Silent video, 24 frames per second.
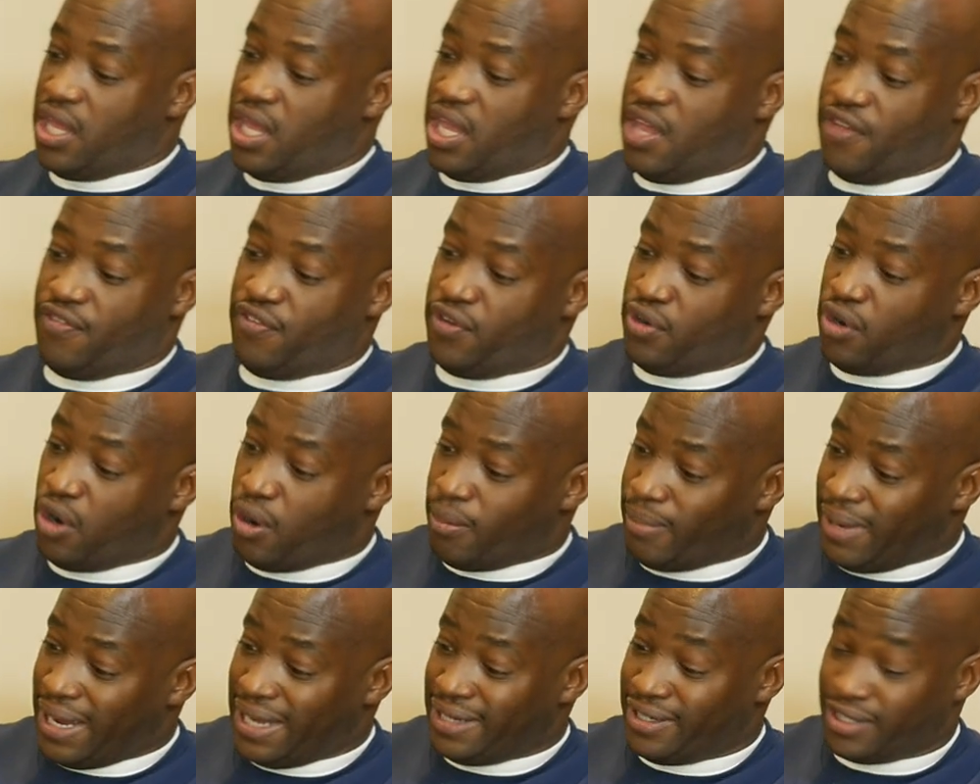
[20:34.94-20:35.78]
if you
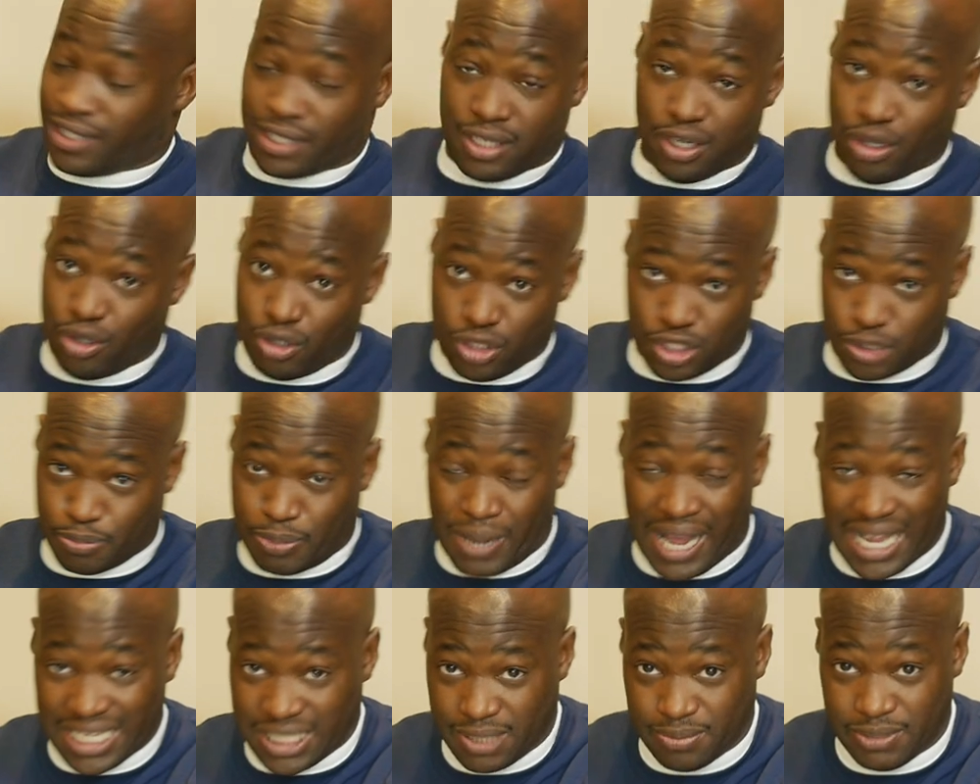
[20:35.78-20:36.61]
don't mind your clothes
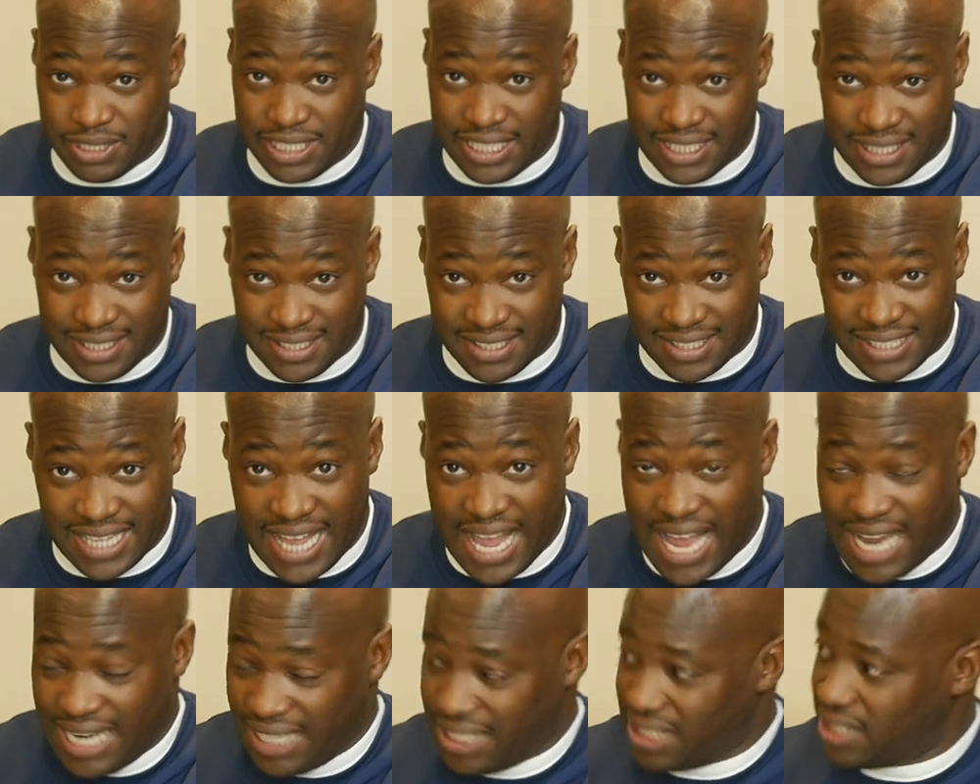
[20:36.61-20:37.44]
possibly getting
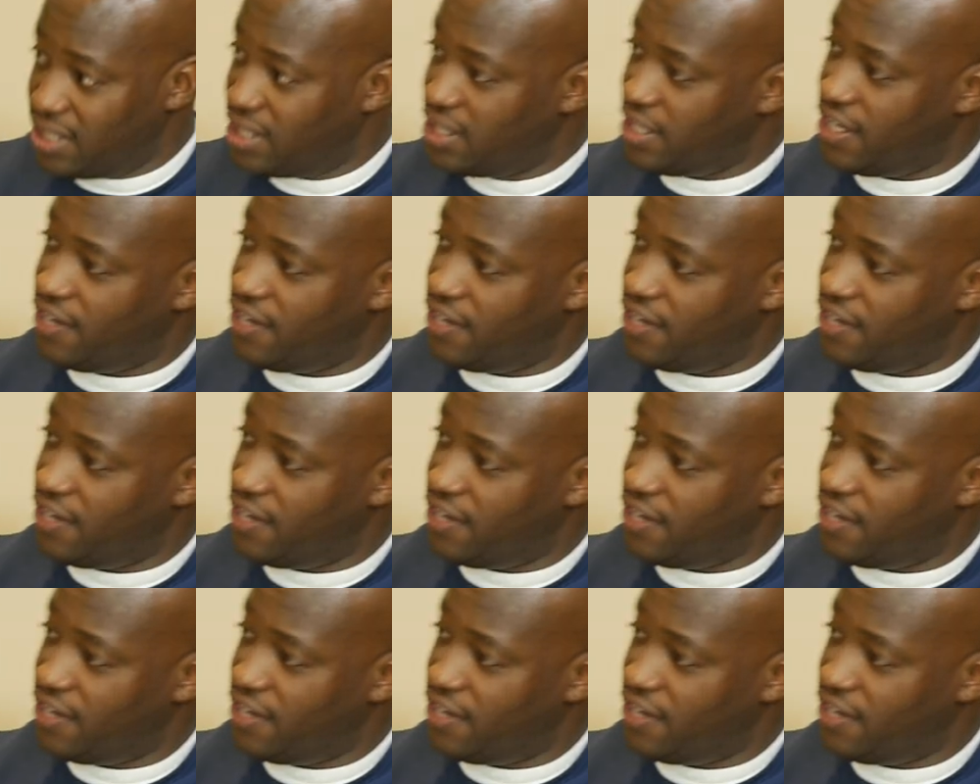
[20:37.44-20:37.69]
snagged,